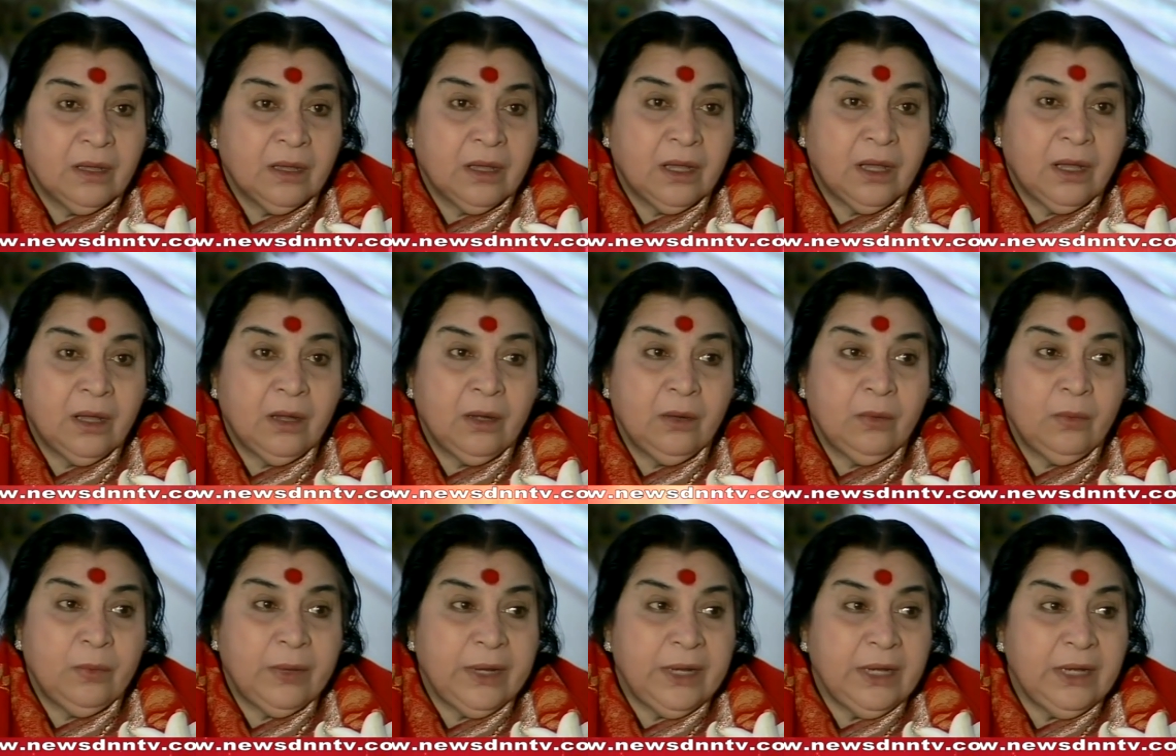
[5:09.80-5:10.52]
and
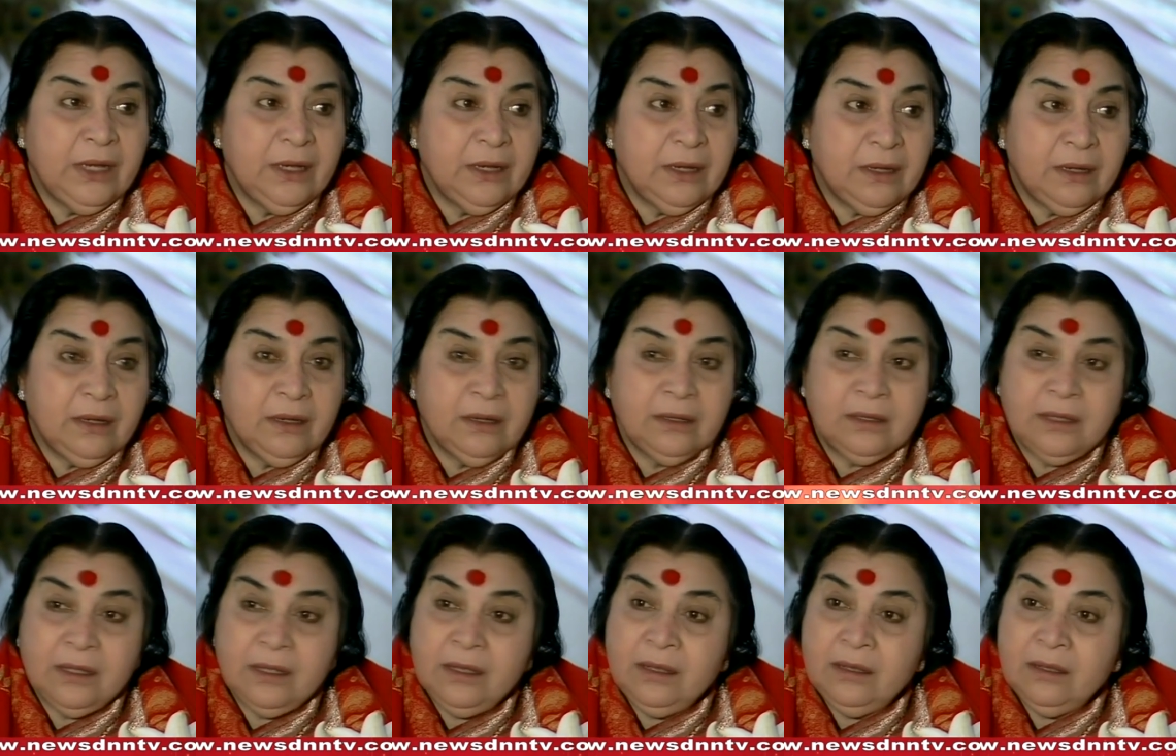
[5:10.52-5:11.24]
a very little
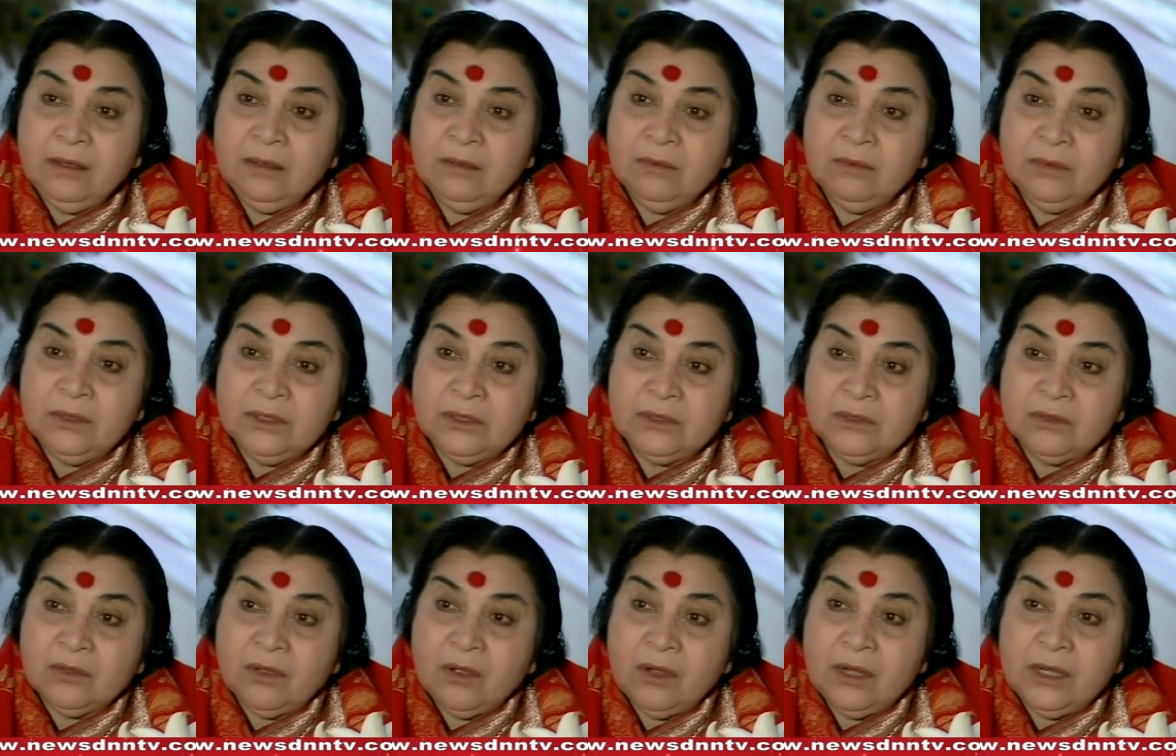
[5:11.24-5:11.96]
thing which
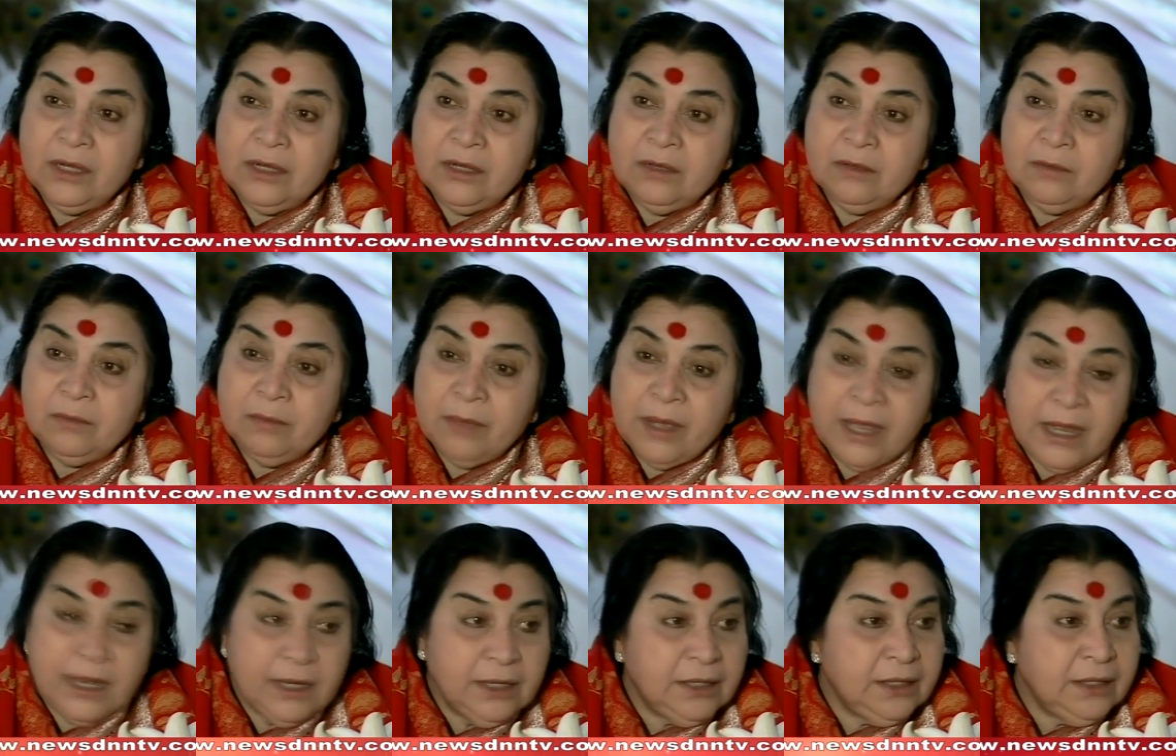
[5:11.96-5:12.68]
is called a
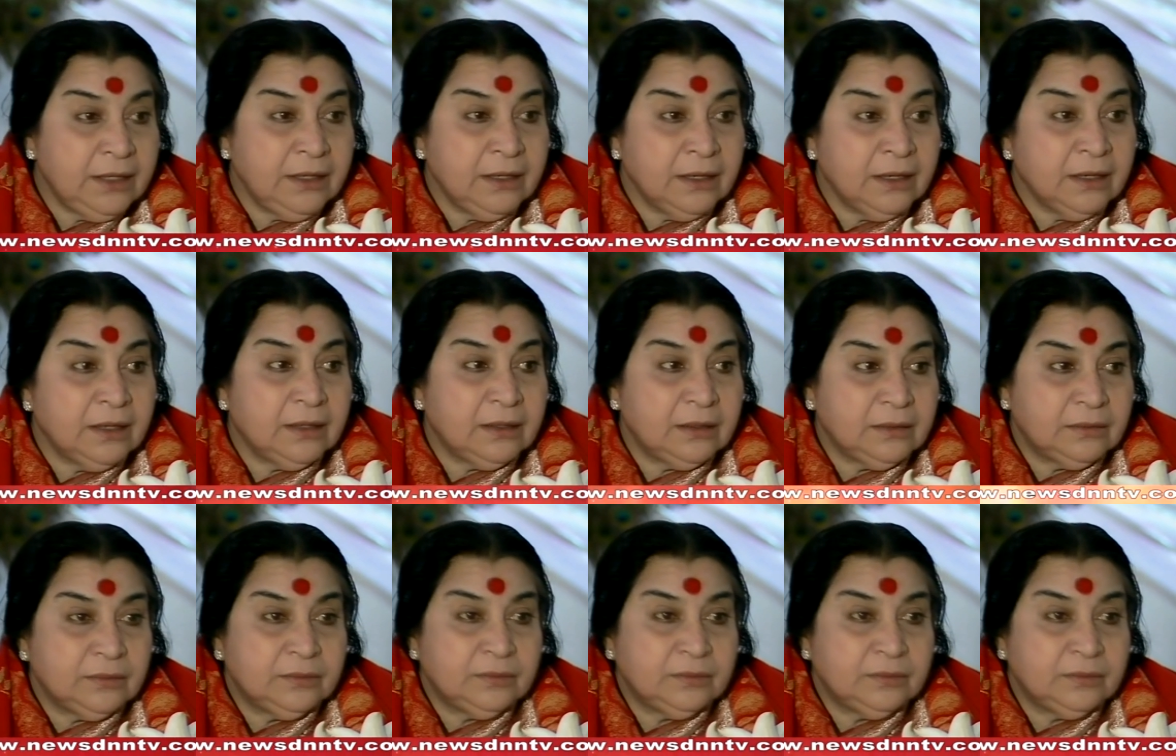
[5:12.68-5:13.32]
man in her.